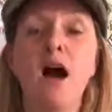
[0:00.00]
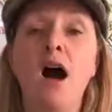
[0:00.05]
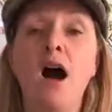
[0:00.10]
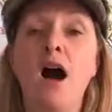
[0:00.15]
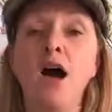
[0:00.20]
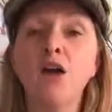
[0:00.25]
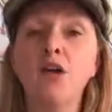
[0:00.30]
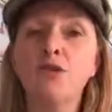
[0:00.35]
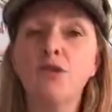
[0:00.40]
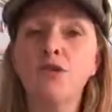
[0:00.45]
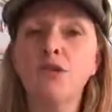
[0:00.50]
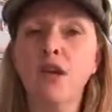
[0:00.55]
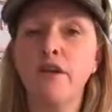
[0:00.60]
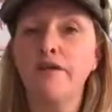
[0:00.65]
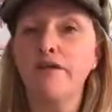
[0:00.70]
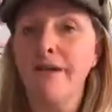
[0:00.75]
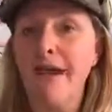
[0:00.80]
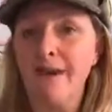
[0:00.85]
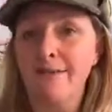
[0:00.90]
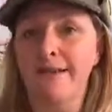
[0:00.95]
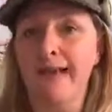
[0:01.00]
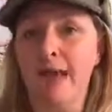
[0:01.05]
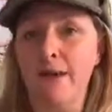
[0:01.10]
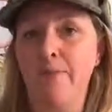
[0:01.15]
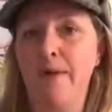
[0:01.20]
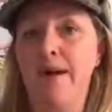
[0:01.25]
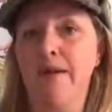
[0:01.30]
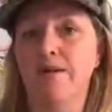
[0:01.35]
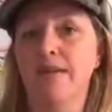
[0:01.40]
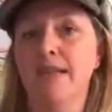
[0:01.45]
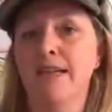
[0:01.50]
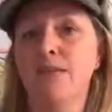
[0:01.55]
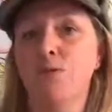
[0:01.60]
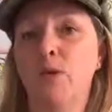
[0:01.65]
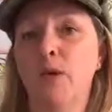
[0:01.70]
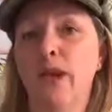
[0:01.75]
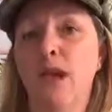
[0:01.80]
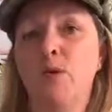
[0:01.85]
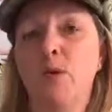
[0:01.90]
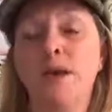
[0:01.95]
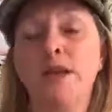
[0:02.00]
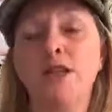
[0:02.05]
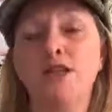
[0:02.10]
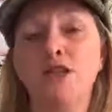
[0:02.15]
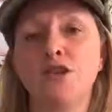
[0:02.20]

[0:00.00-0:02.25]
I also found out about this when I went